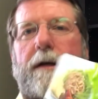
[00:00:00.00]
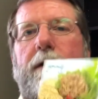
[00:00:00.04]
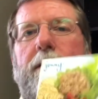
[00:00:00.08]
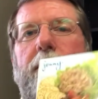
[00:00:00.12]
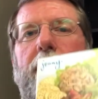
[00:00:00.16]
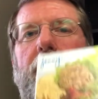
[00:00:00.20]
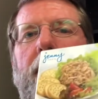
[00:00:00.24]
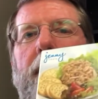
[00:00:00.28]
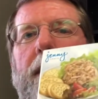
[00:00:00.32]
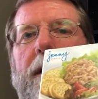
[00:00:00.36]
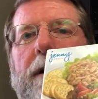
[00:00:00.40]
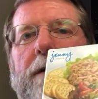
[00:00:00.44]

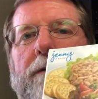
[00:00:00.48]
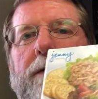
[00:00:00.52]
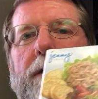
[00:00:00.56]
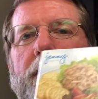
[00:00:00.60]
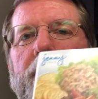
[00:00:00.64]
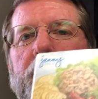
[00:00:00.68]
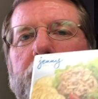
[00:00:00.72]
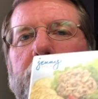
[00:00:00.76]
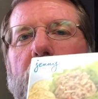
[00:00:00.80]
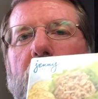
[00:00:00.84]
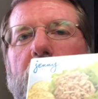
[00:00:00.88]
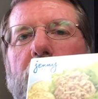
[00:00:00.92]

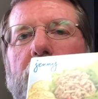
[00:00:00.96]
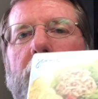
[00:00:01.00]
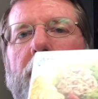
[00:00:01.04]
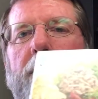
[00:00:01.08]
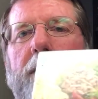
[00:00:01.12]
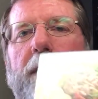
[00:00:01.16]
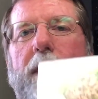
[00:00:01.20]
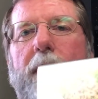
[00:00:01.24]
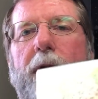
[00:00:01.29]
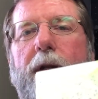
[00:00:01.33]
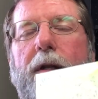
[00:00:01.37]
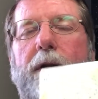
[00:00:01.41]
very small, come
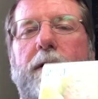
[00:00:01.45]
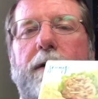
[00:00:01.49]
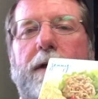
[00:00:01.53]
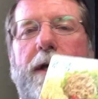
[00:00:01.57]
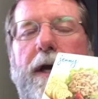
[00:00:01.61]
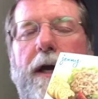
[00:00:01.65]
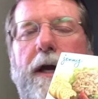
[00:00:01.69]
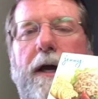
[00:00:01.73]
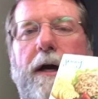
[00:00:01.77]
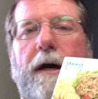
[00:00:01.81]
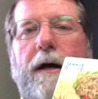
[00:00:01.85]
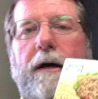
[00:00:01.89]
with a little
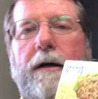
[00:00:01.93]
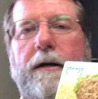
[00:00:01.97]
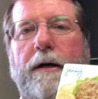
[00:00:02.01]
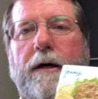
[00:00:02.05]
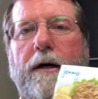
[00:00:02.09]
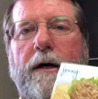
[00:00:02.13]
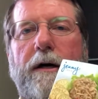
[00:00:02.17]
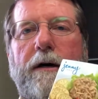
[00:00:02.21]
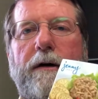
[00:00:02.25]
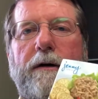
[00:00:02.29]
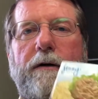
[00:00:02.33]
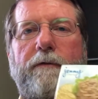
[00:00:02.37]
can
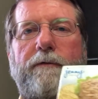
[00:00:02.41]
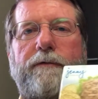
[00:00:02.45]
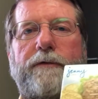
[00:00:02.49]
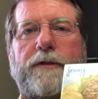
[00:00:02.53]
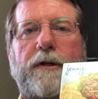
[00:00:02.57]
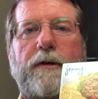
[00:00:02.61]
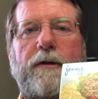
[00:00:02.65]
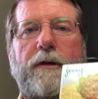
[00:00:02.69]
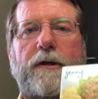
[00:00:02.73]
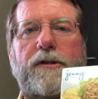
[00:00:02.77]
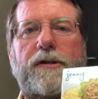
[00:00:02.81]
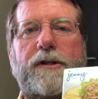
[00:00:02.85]
of
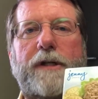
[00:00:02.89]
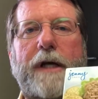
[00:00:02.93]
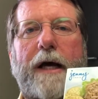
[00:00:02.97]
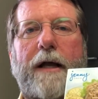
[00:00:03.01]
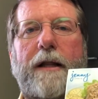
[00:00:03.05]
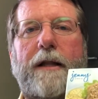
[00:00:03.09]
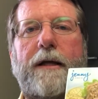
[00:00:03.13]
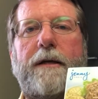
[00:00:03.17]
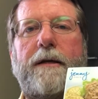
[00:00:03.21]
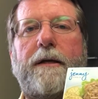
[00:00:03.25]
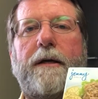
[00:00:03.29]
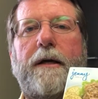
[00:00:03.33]
tuna
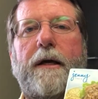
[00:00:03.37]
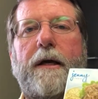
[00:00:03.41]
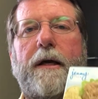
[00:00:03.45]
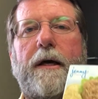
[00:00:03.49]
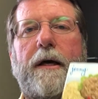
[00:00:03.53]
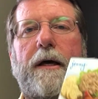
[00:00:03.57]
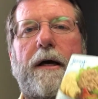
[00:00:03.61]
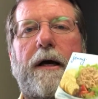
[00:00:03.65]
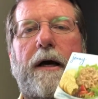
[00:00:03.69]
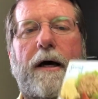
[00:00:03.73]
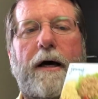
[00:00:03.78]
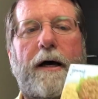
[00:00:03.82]
salad
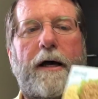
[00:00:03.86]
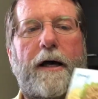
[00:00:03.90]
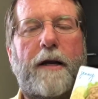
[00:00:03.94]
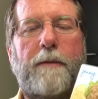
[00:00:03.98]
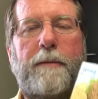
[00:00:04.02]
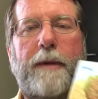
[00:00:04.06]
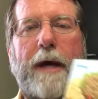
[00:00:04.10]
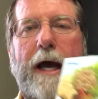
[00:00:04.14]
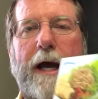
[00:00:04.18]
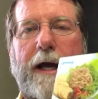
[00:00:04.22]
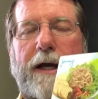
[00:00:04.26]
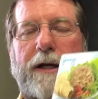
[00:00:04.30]
and a
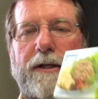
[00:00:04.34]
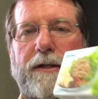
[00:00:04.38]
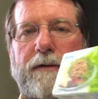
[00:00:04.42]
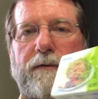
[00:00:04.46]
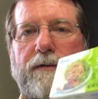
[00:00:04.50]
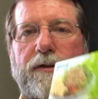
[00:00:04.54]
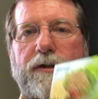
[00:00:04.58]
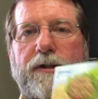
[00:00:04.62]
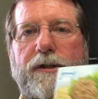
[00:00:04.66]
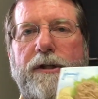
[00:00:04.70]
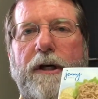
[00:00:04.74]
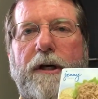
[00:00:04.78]
package
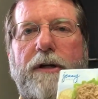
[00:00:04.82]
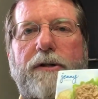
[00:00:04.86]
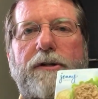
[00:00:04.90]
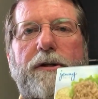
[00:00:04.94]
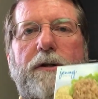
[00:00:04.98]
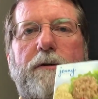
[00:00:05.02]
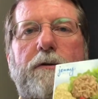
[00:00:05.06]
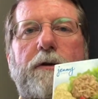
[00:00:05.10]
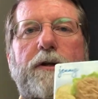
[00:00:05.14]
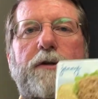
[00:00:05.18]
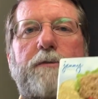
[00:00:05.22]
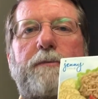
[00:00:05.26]
of 6
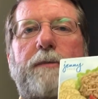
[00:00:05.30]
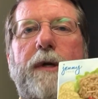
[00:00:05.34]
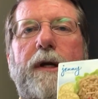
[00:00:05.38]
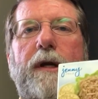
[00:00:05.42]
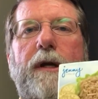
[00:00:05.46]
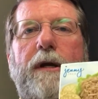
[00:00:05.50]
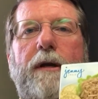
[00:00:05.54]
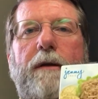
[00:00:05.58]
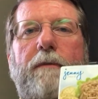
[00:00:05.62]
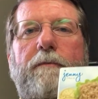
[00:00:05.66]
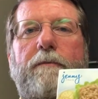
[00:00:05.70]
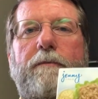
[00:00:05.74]

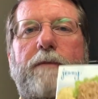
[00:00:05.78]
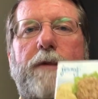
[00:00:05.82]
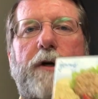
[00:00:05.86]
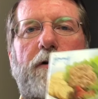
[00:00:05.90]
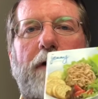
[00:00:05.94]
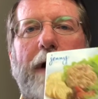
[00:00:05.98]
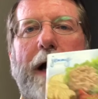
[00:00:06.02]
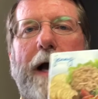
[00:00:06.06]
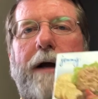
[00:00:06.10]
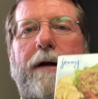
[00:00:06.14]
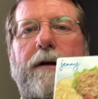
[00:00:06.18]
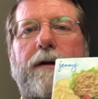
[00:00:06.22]
crispy
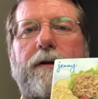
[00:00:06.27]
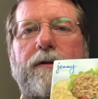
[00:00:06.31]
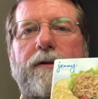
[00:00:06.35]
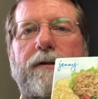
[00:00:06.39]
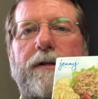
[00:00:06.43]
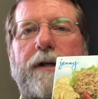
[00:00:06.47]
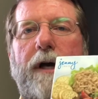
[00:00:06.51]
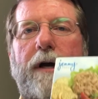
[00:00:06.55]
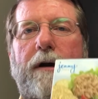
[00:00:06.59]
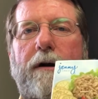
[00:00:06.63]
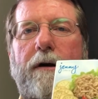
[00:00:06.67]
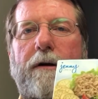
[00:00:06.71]

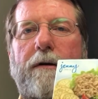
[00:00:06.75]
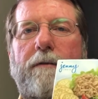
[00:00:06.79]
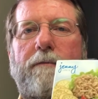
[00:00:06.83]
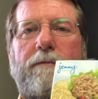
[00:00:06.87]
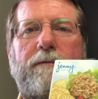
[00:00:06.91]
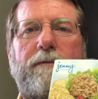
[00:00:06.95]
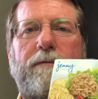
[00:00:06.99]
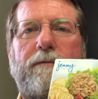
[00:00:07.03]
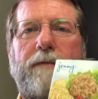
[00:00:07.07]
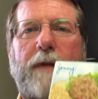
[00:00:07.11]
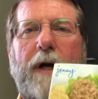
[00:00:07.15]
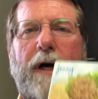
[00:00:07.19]
crackers that are
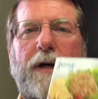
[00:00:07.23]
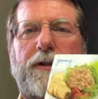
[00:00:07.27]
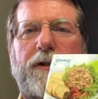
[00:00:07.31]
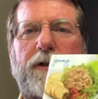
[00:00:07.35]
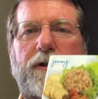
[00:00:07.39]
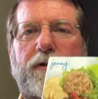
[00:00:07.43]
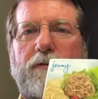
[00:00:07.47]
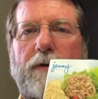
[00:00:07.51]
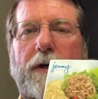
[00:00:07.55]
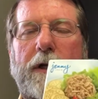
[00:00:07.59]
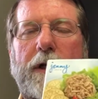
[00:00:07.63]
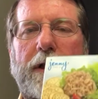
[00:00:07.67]
not
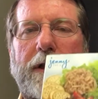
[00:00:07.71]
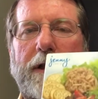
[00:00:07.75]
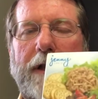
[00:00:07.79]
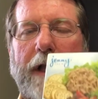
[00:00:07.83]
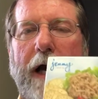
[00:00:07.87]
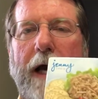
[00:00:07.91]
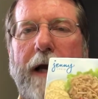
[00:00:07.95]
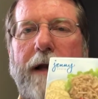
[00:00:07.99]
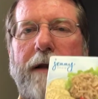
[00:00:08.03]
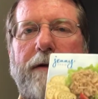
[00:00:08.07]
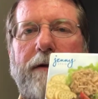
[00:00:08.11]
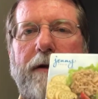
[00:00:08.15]
just really
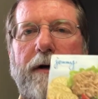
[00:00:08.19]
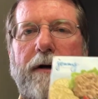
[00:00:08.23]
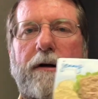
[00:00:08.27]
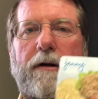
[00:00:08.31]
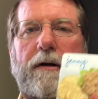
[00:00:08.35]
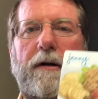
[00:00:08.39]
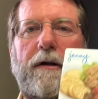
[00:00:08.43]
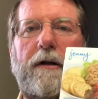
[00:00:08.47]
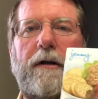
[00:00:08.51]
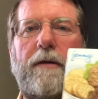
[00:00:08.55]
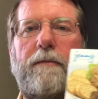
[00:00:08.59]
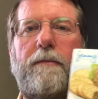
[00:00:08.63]
light, they're
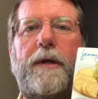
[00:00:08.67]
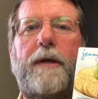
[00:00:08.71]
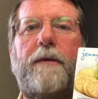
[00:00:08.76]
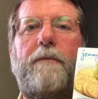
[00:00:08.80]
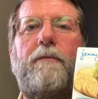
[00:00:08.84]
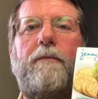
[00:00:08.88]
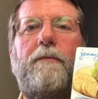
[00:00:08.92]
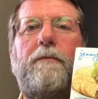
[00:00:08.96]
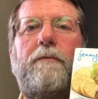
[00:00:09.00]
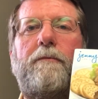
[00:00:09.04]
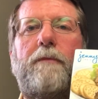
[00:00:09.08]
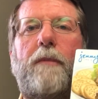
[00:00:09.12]
a little bit
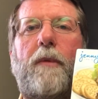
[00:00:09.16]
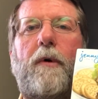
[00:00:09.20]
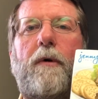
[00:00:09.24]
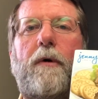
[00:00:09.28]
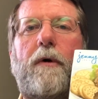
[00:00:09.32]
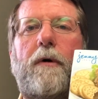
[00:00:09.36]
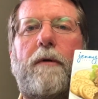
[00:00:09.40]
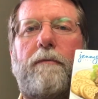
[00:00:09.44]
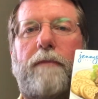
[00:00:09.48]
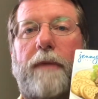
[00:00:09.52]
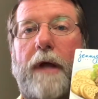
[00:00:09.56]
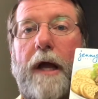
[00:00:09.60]

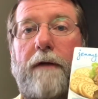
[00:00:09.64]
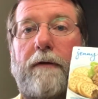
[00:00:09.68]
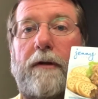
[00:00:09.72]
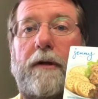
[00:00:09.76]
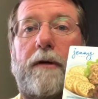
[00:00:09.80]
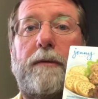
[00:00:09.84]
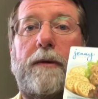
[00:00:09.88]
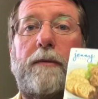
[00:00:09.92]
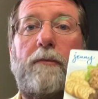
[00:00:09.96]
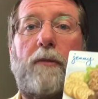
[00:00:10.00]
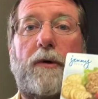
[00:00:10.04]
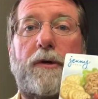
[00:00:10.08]
more, they have a
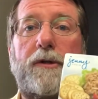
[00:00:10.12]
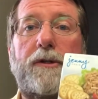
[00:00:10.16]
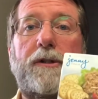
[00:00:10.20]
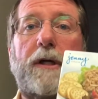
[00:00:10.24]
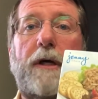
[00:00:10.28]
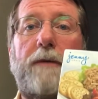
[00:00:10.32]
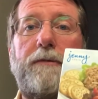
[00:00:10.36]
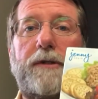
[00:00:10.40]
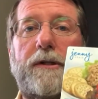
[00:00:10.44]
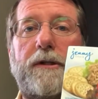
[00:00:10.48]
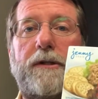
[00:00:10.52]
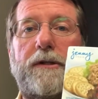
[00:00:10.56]
little bit more
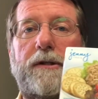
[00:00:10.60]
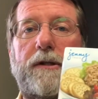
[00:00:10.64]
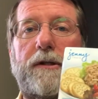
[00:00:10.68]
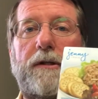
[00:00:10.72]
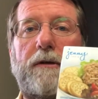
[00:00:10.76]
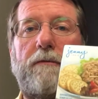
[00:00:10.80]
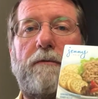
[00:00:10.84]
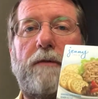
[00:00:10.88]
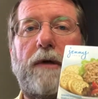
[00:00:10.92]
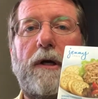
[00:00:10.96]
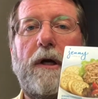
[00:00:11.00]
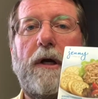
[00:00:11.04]
substance than